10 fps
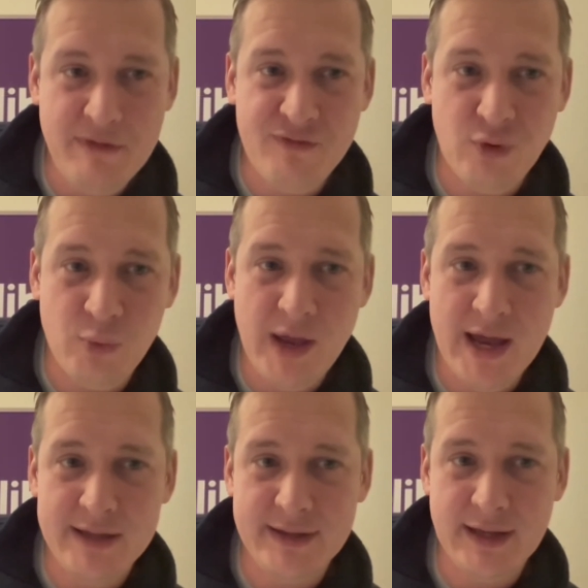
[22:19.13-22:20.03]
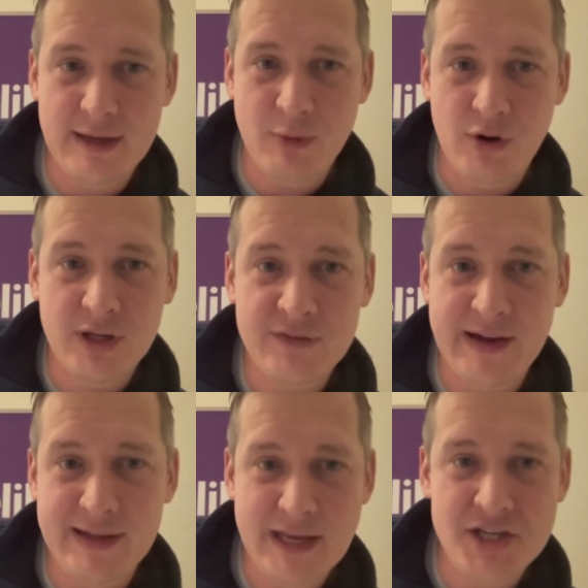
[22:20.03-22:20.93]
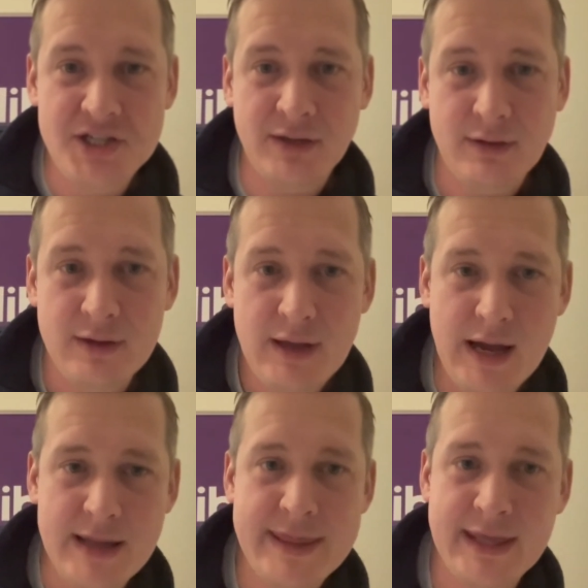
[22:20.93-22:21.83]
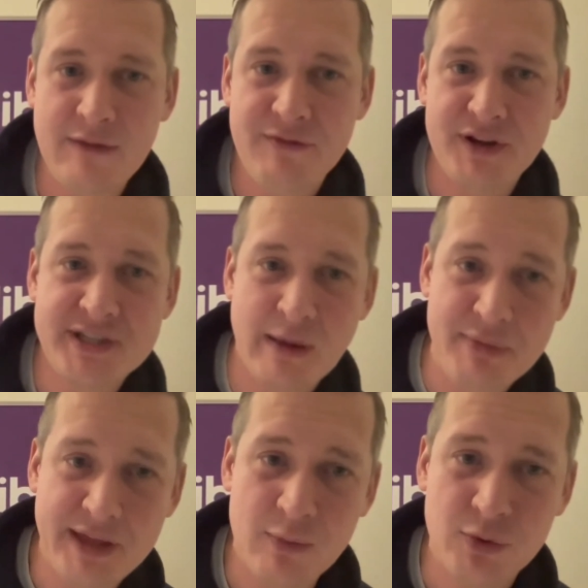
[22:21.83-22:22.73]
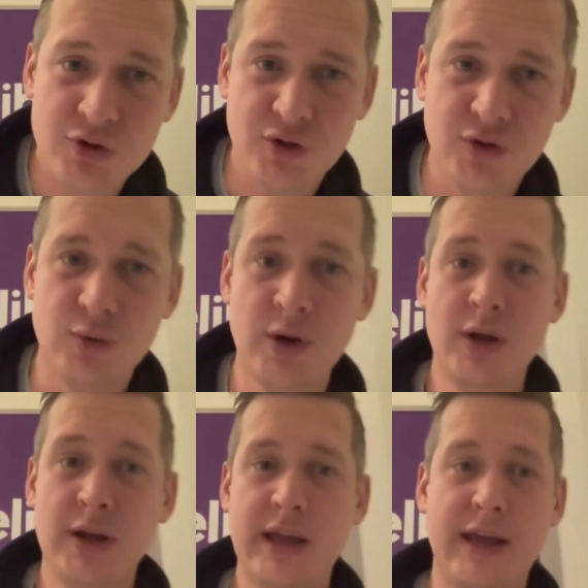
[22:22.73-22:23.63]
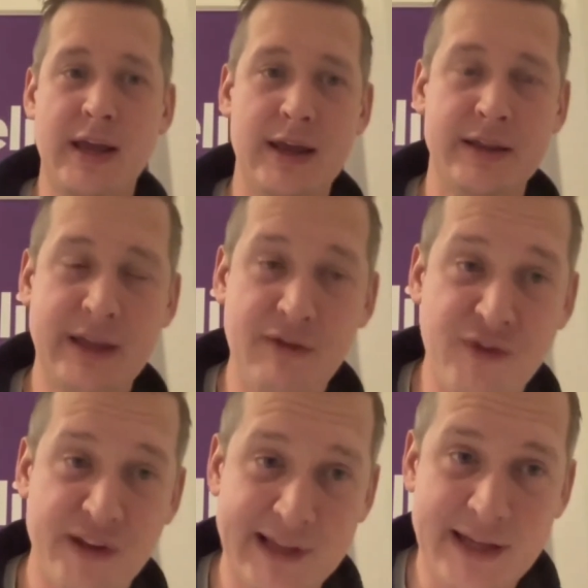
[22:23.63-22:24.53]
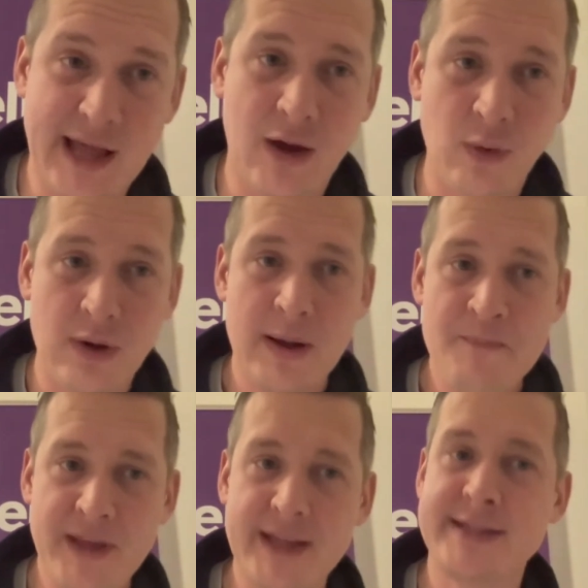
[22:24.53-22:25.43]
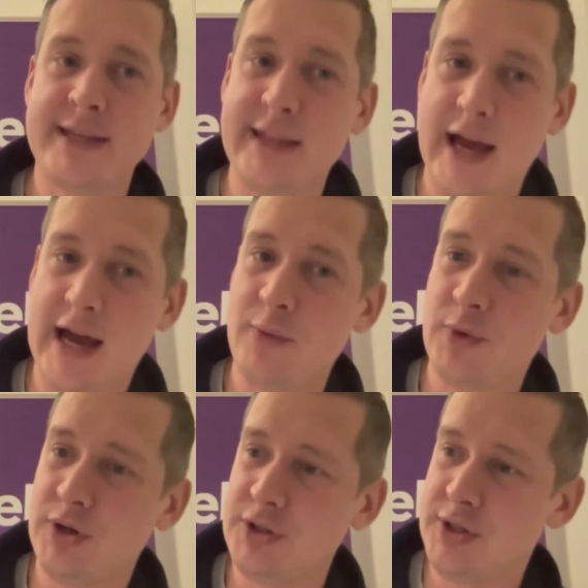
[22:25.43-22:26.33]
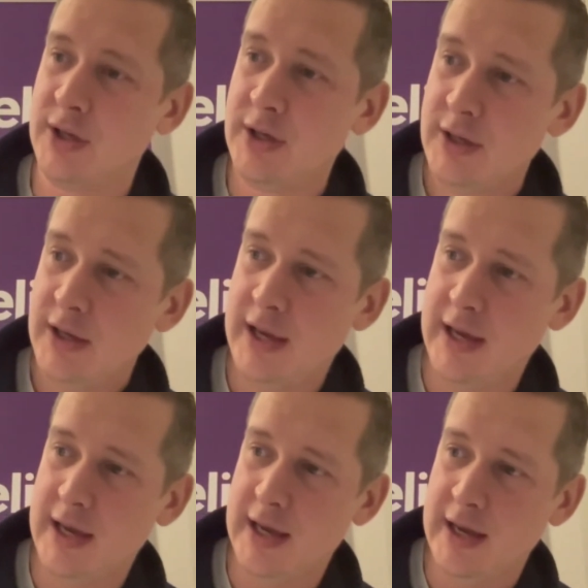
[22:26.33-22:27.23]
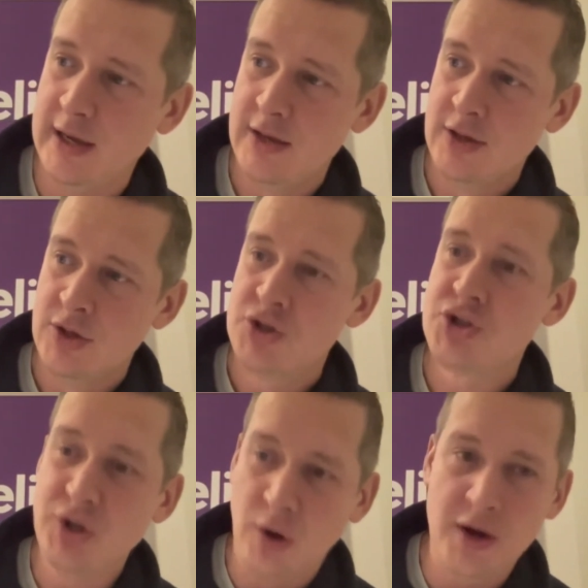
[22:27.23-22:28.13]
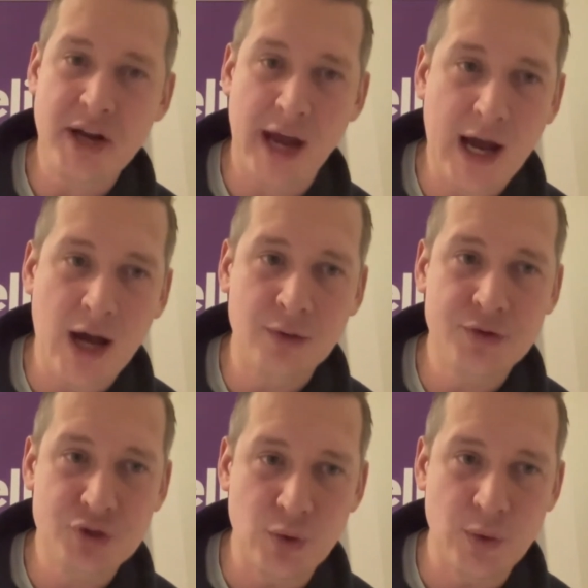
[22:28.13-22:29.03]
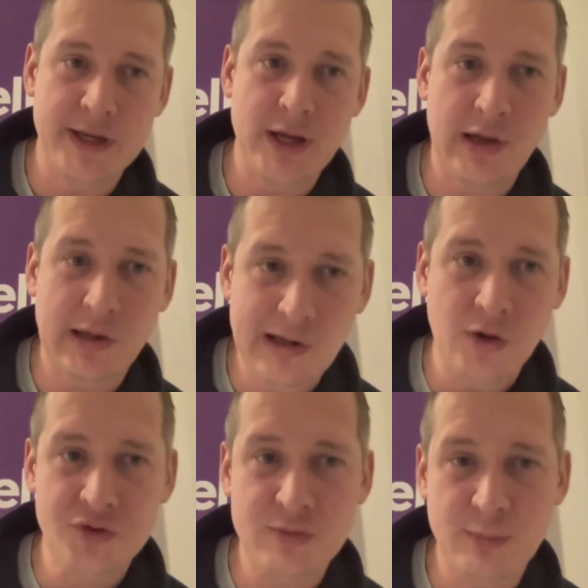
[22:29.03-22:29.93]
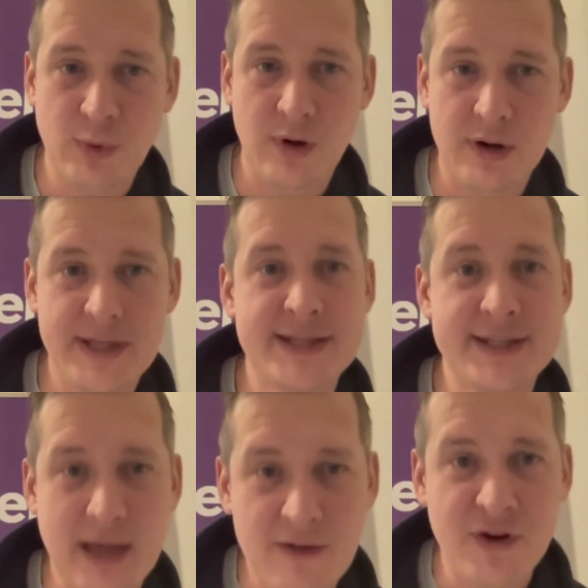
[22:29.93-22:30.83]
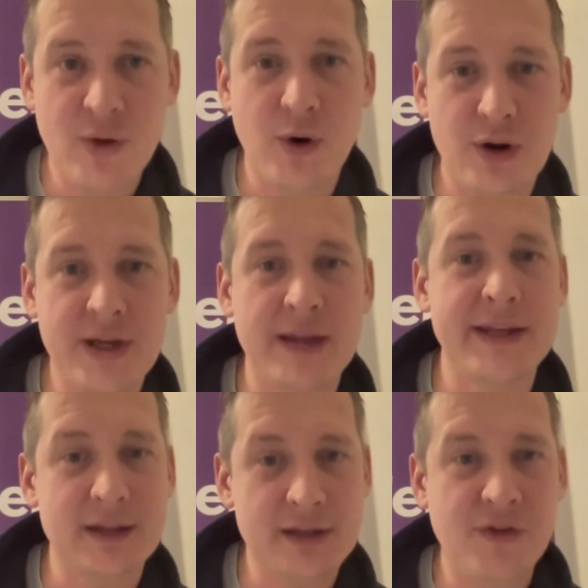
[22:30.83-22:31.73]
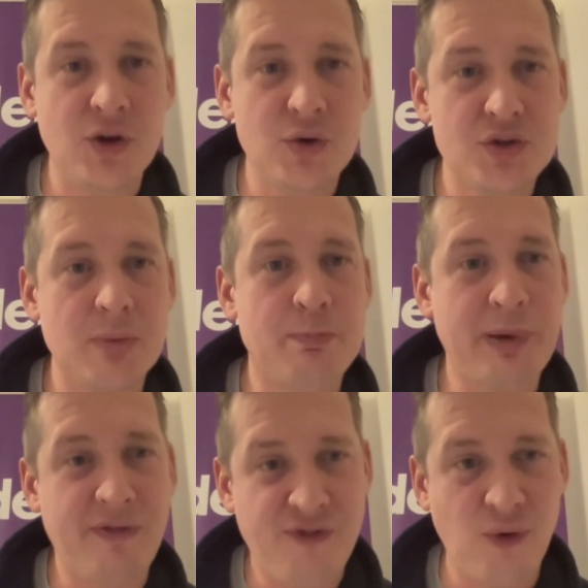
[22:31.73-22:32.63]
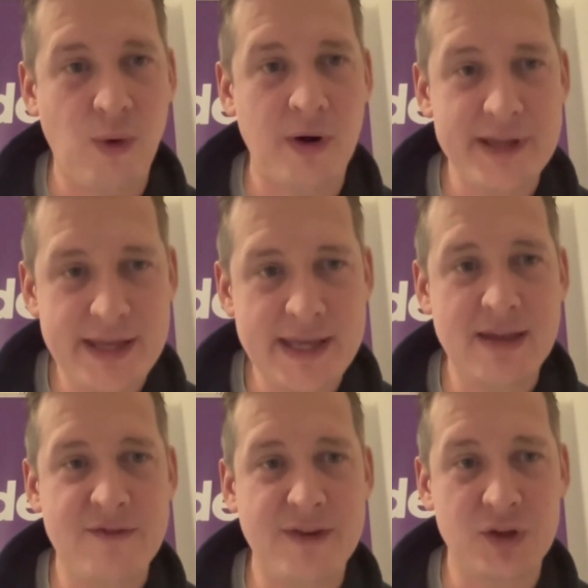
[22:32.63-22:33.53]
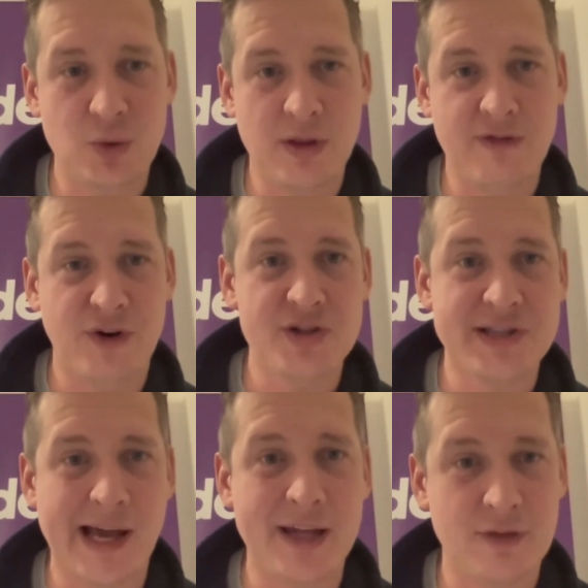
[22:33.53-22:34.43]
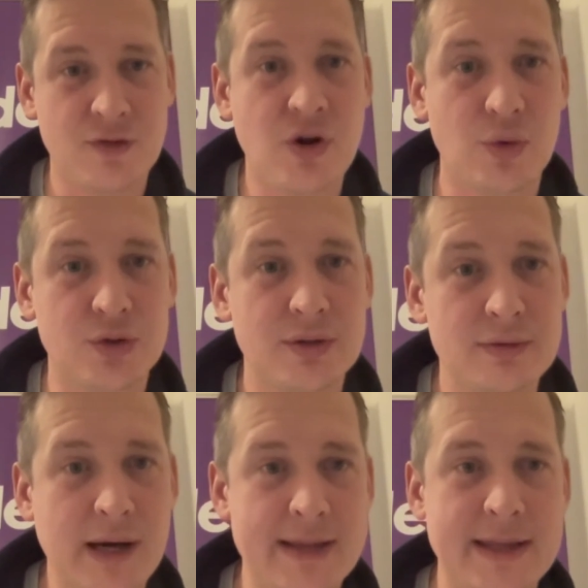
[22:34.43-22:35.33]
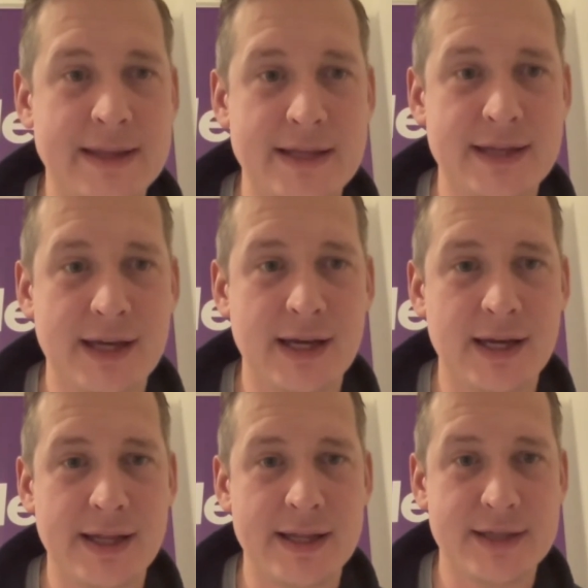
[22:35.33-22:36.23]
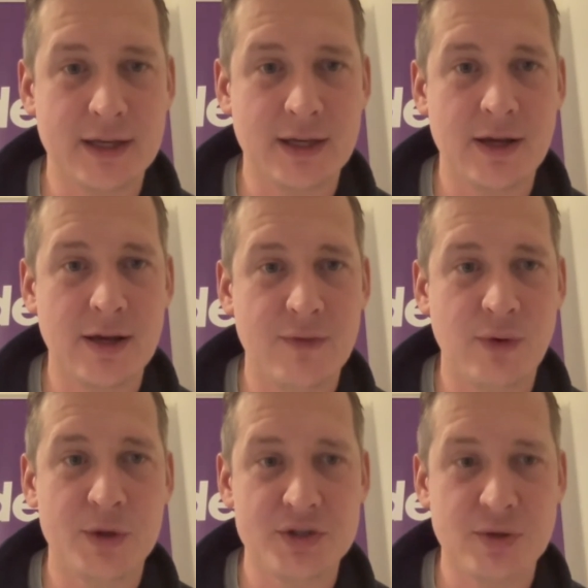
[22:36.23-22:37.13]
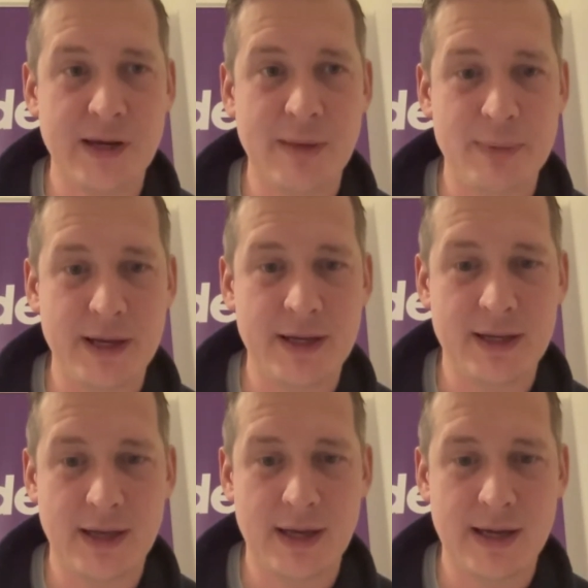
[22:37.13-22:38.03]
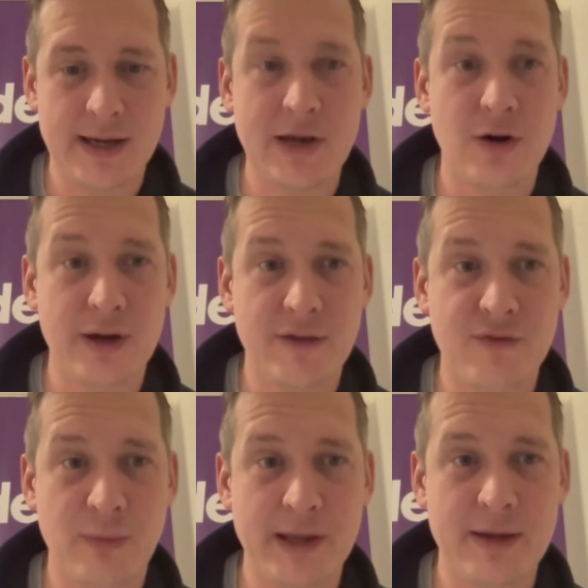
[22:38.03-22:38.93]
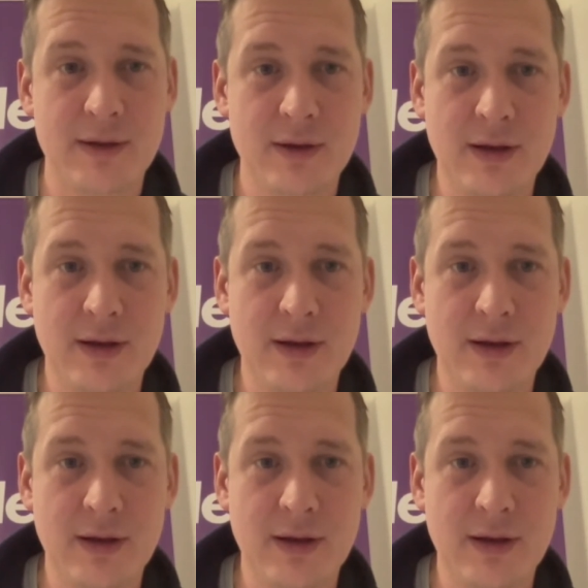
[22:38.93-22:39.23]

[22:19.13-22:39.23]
before we had the market validation. I think if there's something I would do differently now, it's that I would start out doing a lot more discovery work and interviews before even doing the first line of code. I think that's what was a really big learning for me.